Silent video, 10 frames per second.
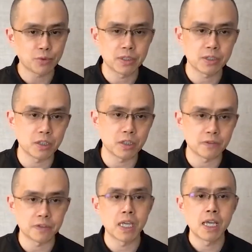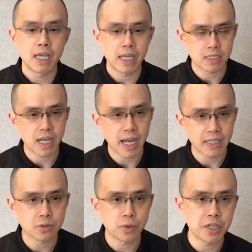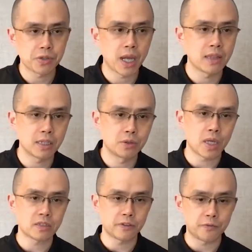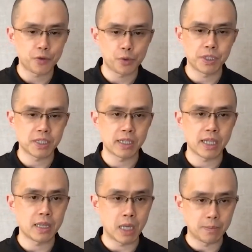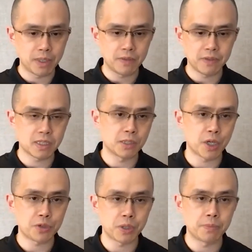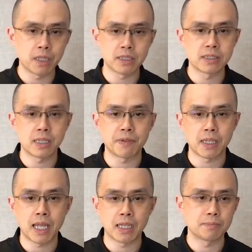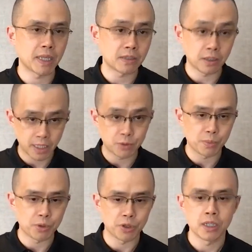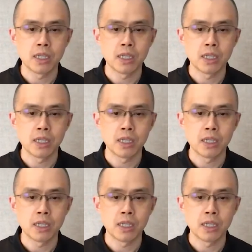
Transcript: reserves, is the highest ratio, and the rest of the 4%, I believe, is in treasury bonds and stuff like that, based on their report.